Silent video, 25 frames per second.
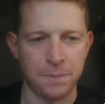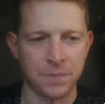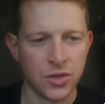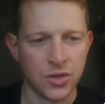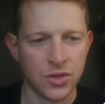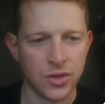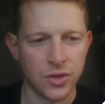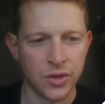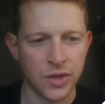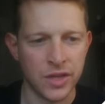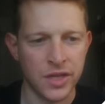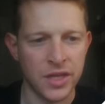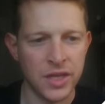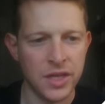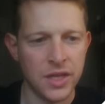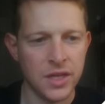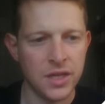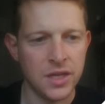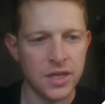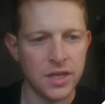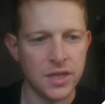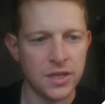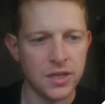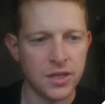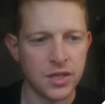So
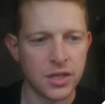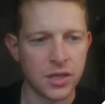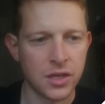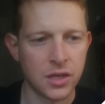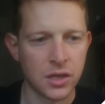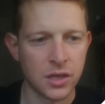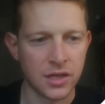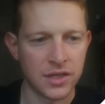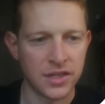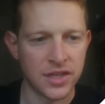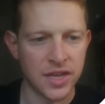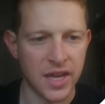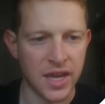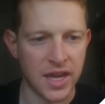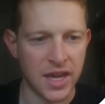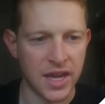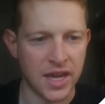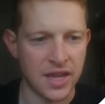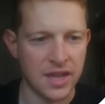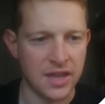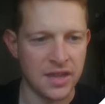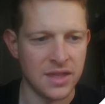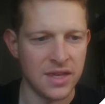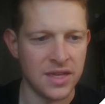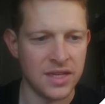these colours
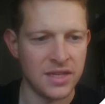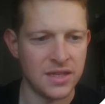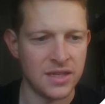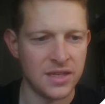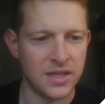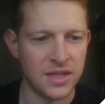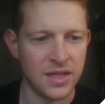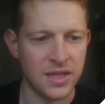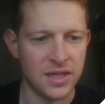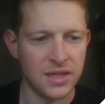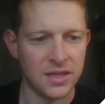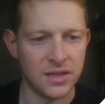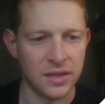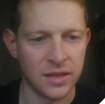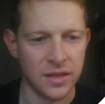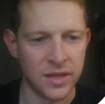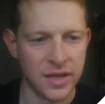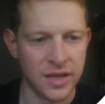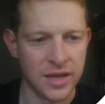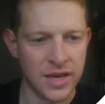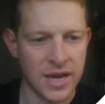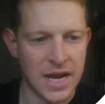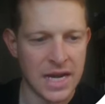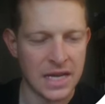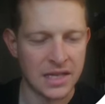here, this is
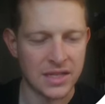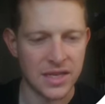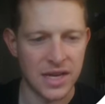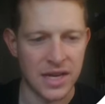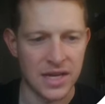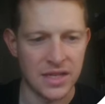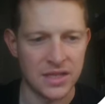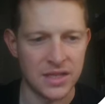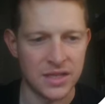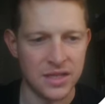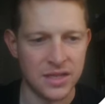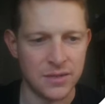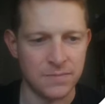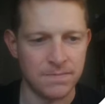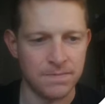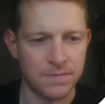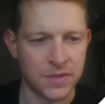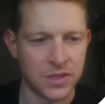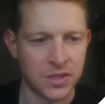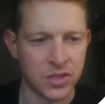the assets.